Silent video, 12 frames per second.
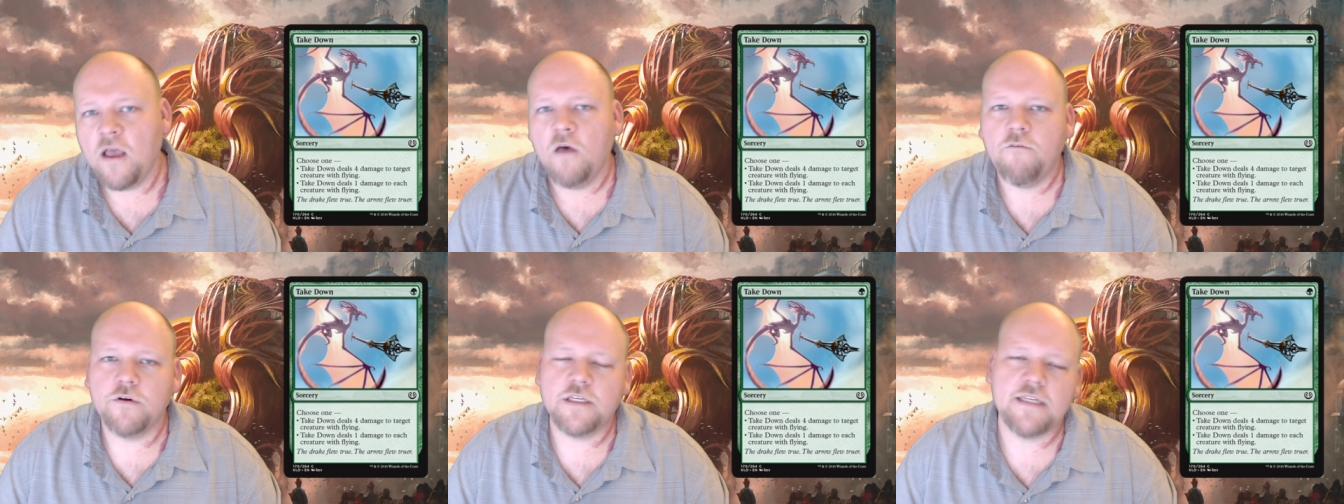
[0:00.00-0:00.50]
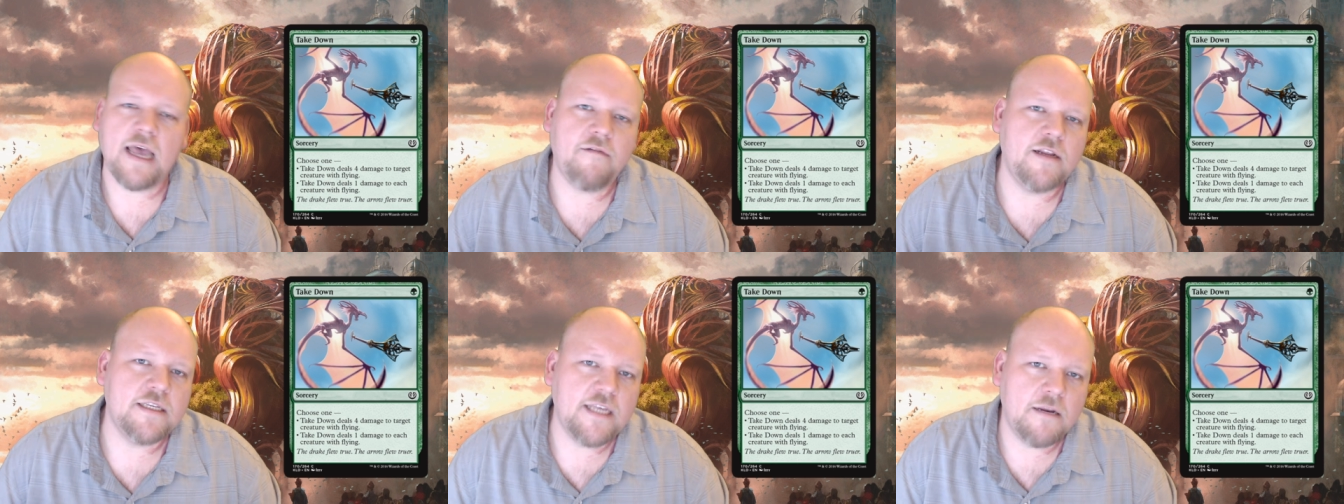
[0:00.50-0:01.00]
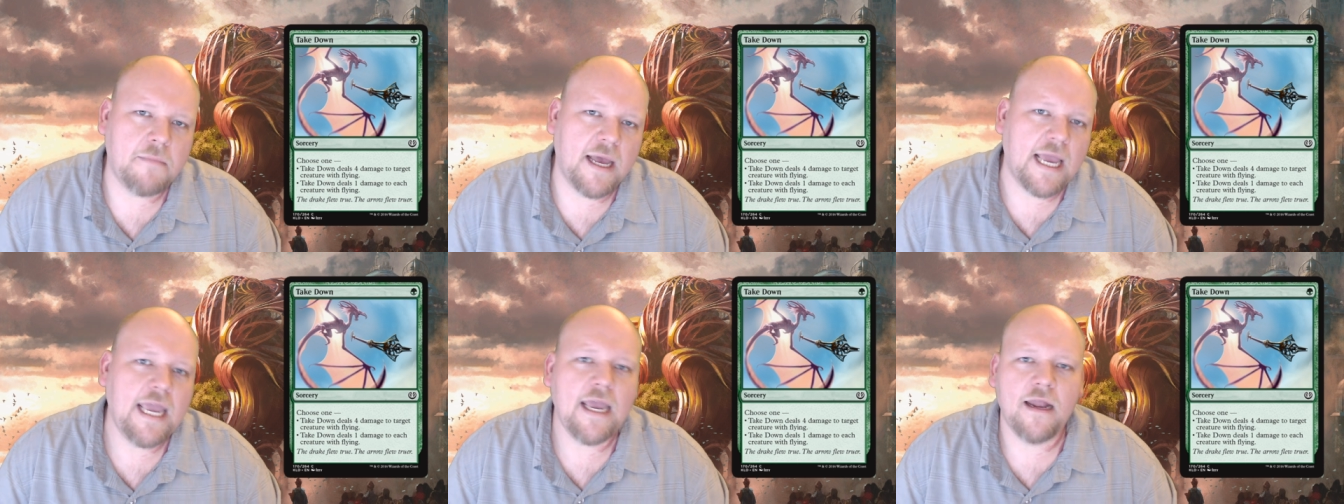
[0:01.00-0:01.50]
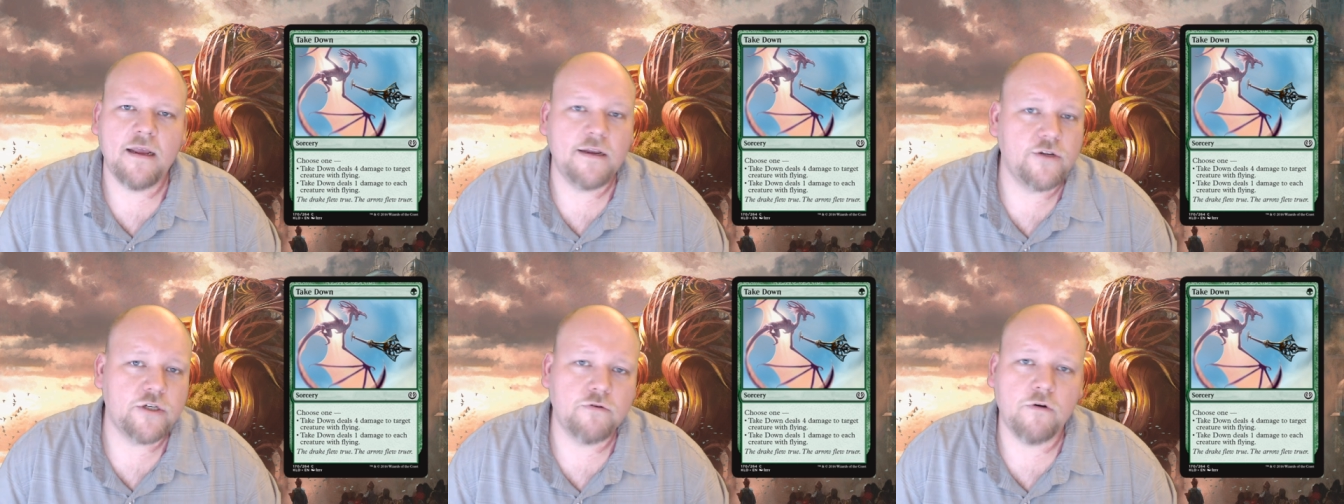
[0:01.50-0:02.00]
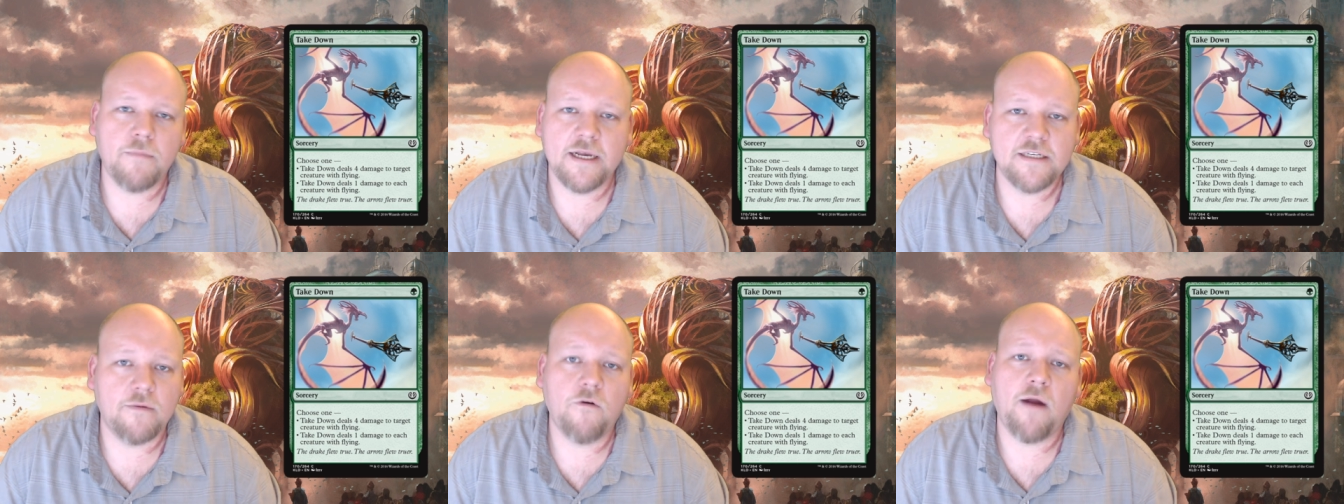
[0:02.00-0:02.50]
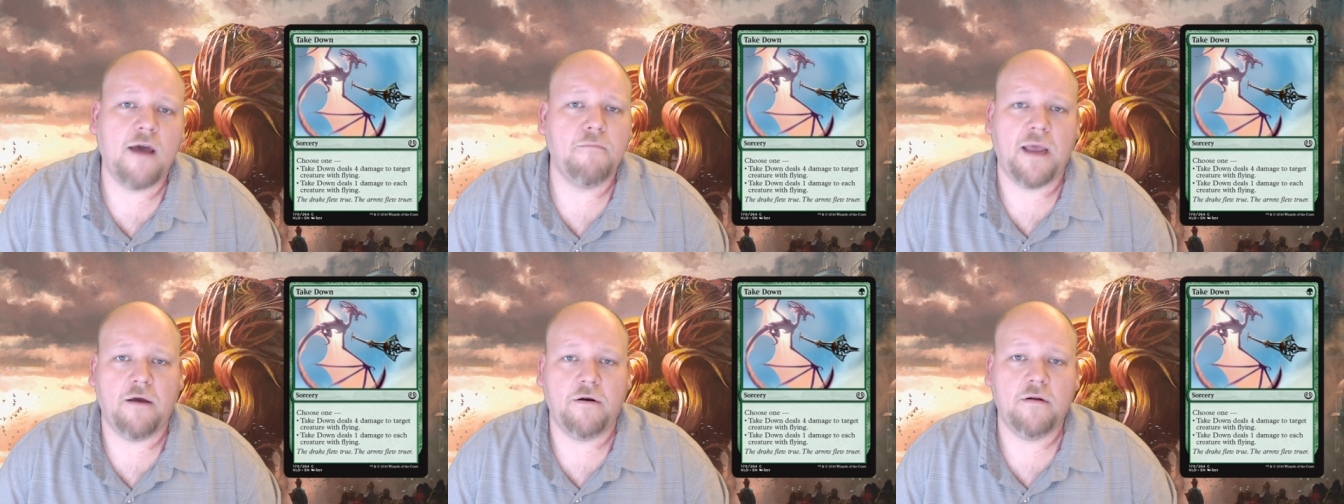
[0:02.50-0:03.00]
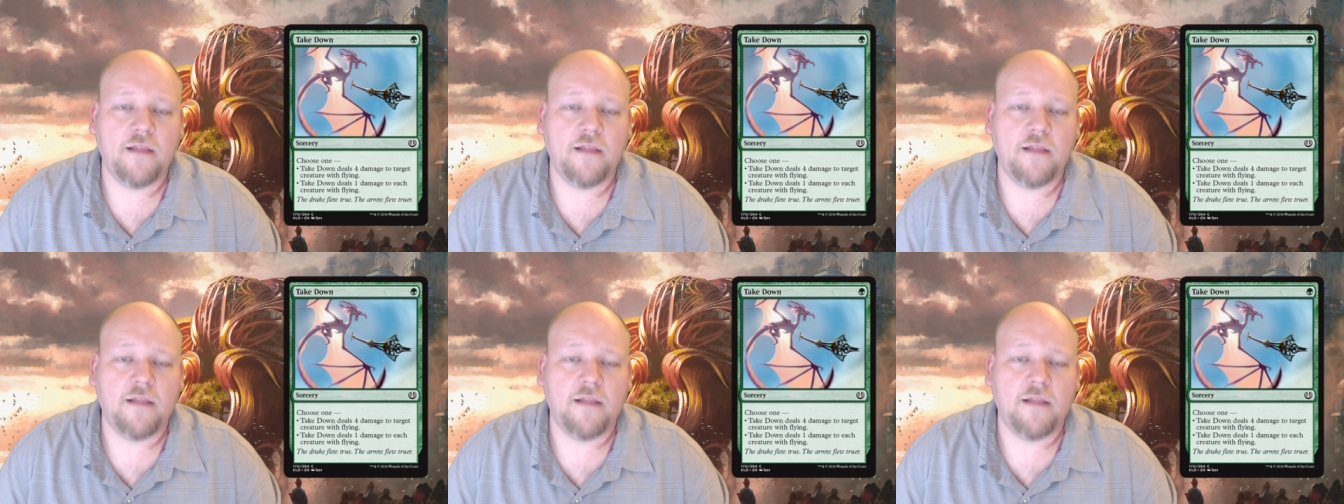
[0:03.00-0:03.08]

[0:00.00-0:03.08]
versus having it sit in my hand and get destroyed by some ground pounder.